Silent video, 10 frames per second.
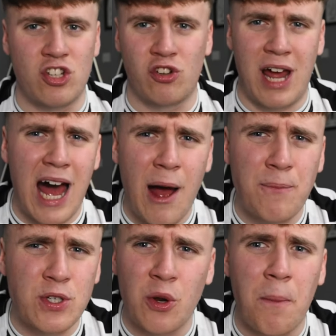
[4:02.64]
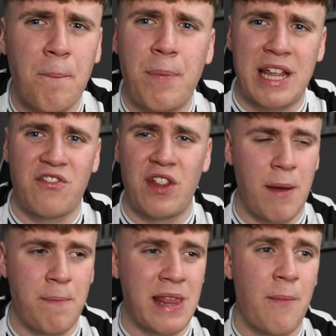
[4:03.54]
and done absolute bits for
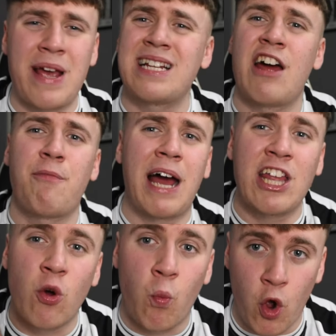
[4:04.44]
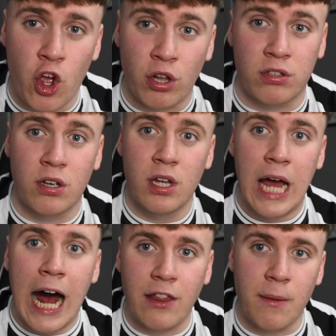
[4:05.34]
them, being the best left-back in the world
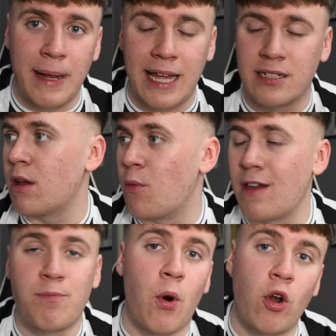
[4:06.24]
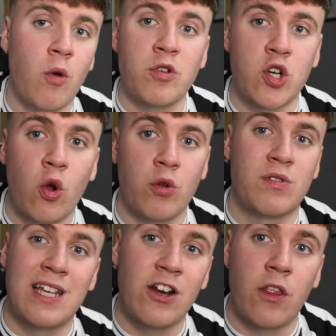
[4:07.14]
at the minute. And we bought Lewis Hall,
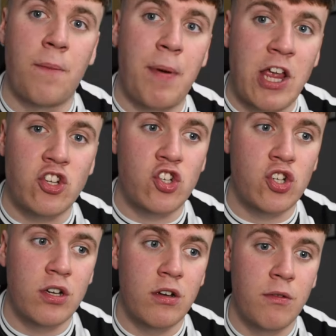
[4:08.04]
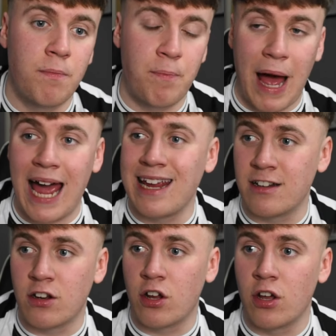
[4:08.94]
who's sitting on the bench
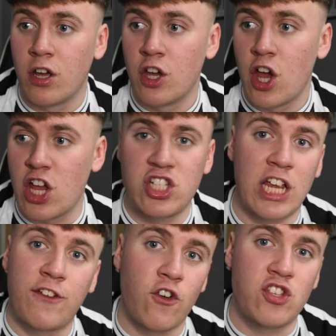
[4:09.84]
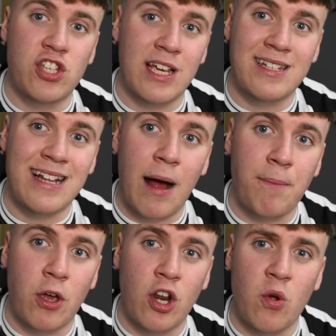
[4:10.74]
behind a 6'6" Dan
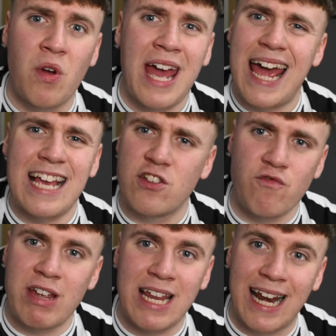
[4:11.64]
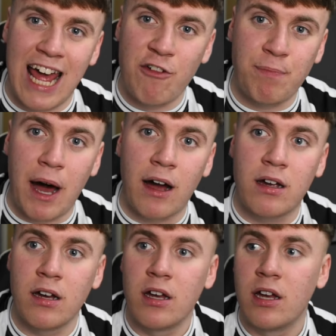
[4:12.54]
Burn, who isn't really a left-back.